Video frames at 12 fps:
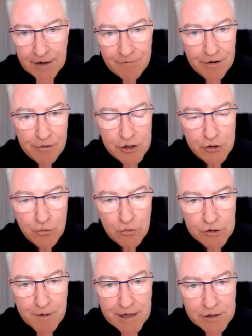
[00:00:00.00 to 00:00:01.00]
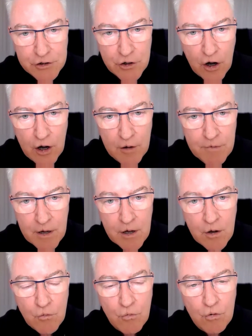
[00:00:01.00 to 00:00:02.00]
very short space of time
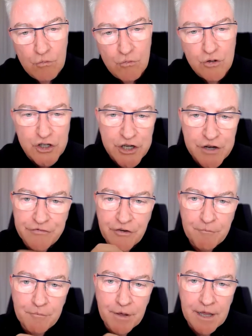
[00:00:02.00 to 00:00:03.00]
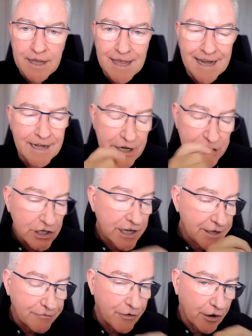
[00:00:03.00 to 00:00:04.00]
will shift from being
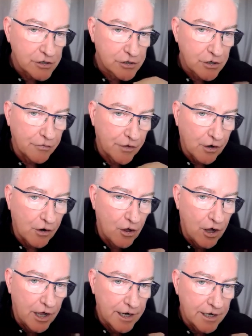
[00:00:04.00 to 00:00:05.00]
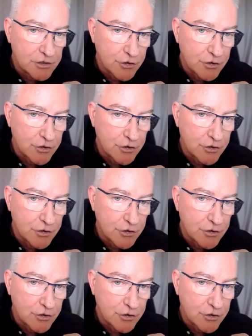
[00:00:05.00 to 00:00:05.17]
initially focused on the client